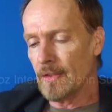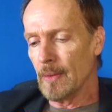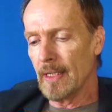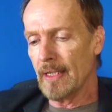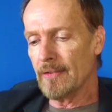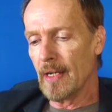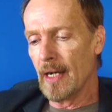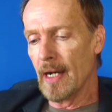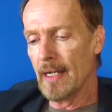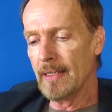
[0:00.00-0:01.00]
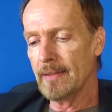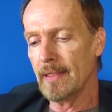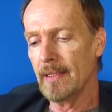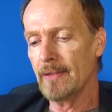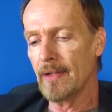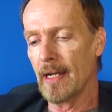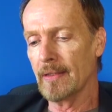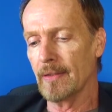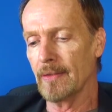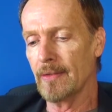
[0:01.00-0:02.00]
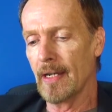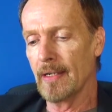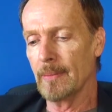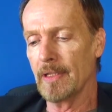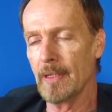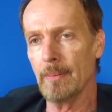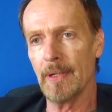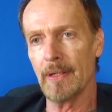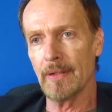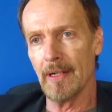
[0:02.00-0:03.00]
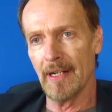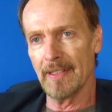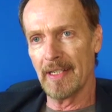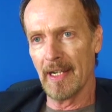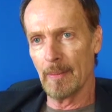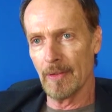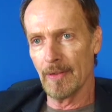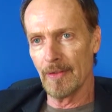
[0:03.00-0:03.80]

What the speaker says: I do is I teach actors how to become better on-camera